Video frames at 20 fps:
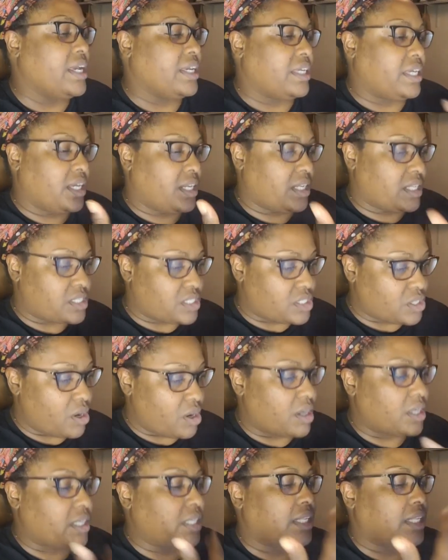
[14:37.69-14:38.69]
getting
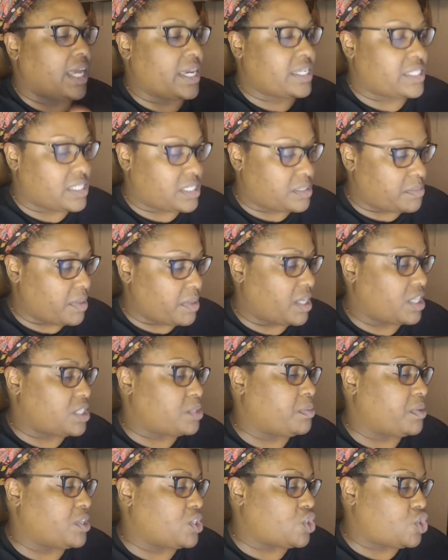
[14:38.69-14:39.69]
started, license
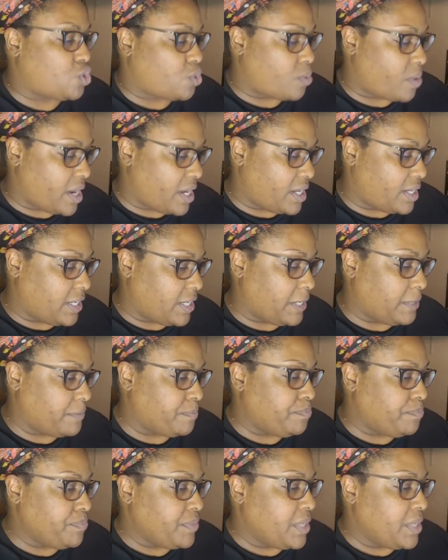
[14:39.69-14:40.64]
management training.